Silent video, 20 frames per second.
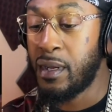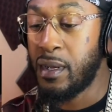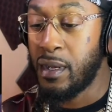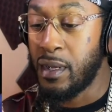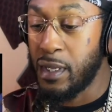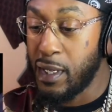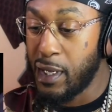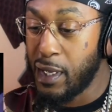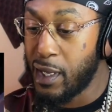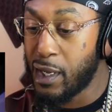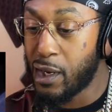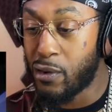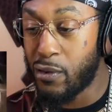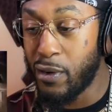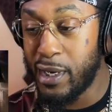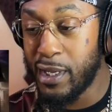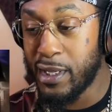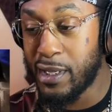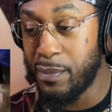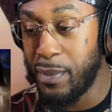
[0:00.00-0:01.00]
You ain't
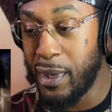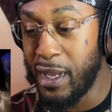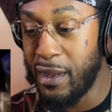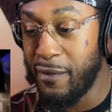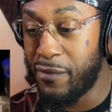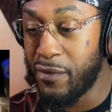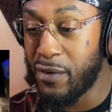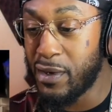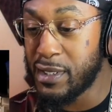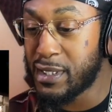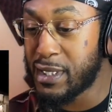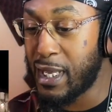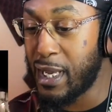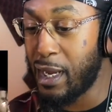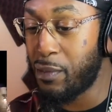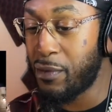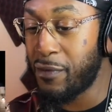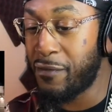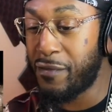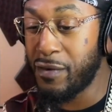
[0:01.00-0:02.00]
credit the man for his
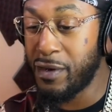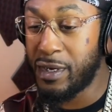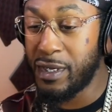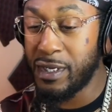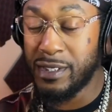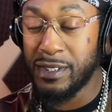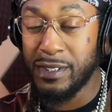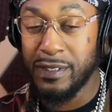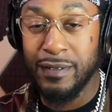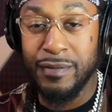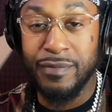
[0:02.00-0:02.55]
camera footage?